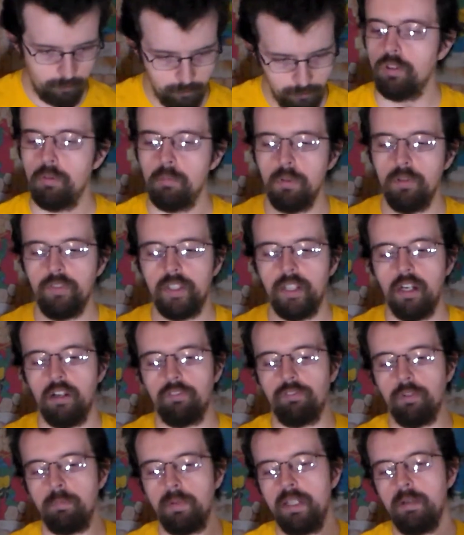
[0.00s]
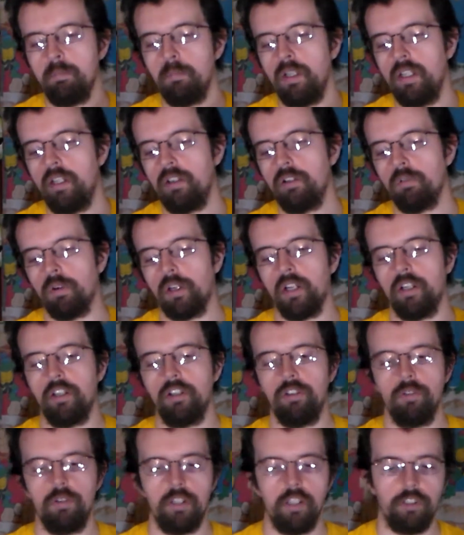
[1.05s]
So moving on from him, we're going
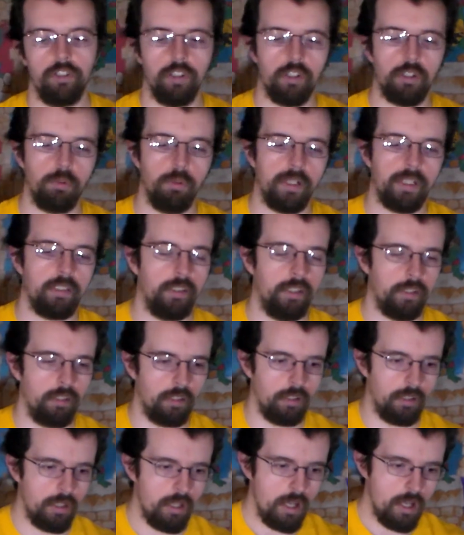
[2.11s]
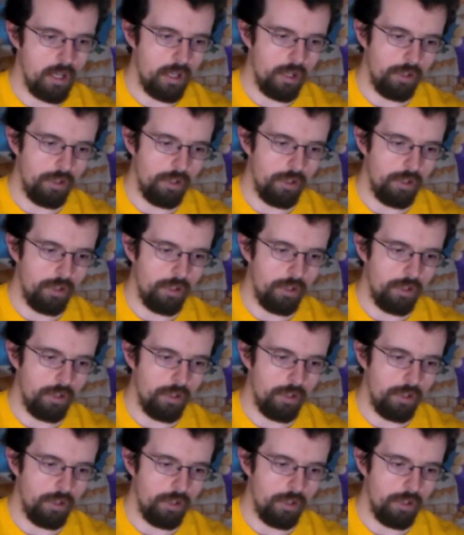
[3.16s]
to do another quick little